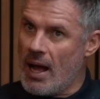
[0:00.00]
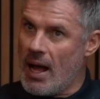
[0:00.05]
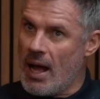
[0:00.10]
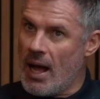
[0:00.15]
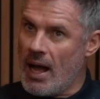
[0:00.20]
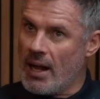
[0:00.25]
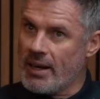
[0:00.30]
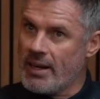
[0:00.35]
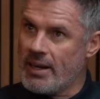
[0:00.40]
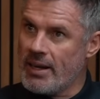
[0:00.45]

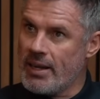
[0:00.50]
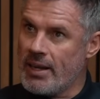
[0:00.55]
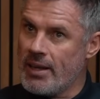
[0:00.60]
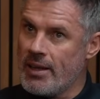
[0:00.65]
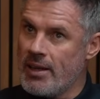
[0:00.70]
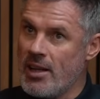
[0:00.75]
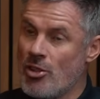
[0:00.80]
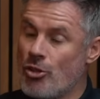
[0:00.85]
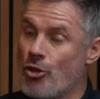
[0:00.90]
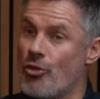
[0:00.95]
And the
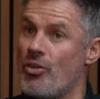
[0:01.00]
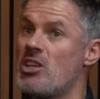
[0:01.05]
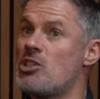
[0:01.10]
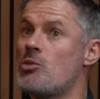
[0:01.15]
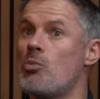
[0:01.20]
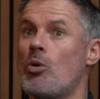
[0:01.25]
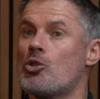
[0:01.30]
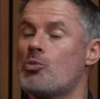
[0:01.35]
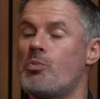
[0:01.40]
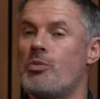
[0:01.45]

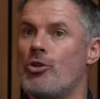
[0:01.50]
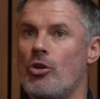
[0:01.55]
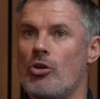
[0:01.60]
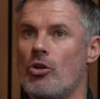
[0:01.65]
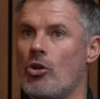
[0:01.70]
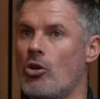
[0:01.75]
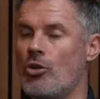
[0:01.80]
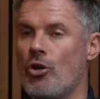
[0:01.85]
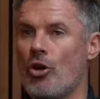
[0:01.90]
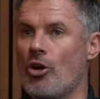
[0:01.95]
reason was
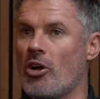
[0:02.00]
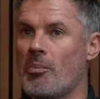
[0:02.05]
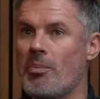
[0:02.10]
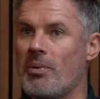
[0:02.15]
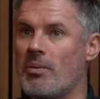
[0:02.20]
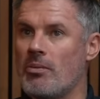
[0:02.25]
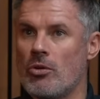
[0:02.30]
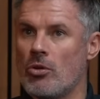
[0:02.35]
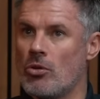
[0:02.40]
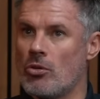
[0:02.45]

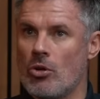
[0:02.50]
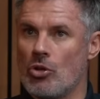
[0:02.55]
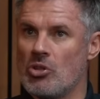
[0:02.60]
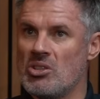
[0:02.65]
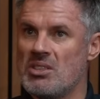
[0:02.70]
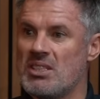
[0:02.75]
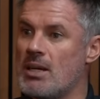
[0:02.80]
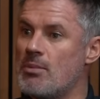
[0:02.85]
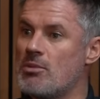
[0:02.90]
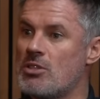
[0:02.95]
not in
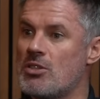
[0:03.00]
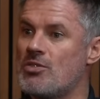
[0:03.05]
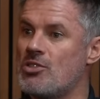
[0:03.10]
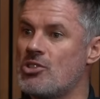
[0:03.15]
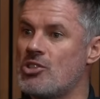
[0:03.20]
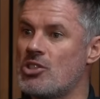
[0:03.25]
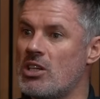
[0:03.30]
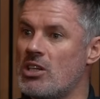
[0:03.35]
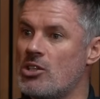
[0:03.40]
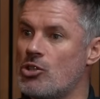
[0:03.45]
terms of
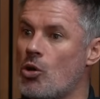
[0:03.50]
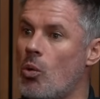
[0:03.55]
his